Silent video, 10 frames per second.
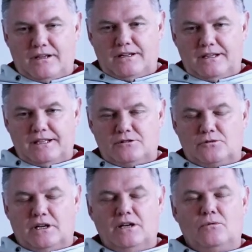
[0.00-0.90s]
It's
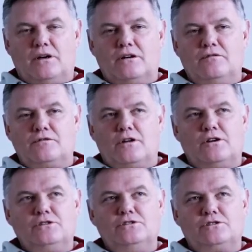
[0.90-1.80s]
really one of
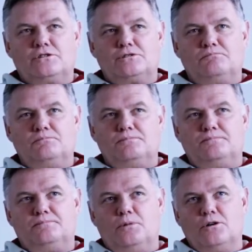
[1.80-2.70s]
those
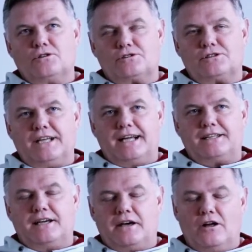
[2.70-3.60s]
books that
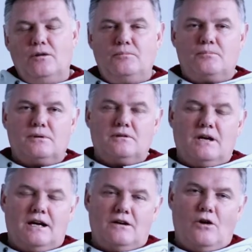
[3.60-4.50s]
help
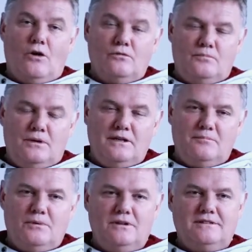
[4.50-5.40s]
old
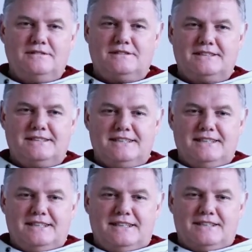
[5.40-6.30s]
people,
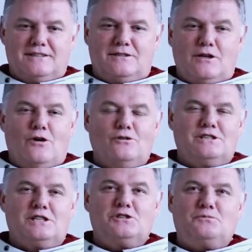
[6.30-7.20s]
those
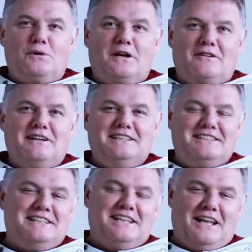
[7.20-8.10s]
experience
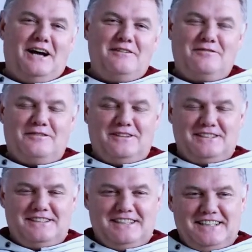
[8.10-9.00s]
in life,
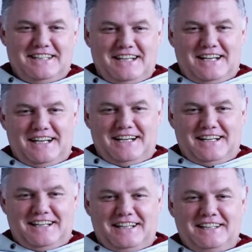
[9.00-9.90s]

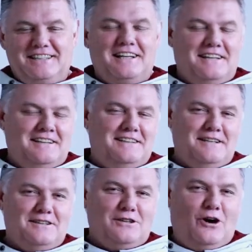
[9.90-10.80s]
the
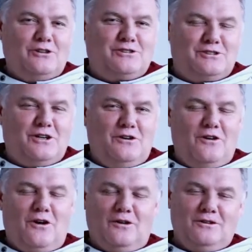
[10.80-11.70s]
not so
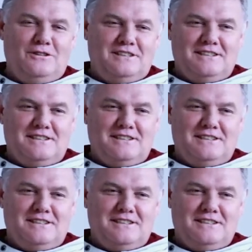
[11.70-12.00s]
old,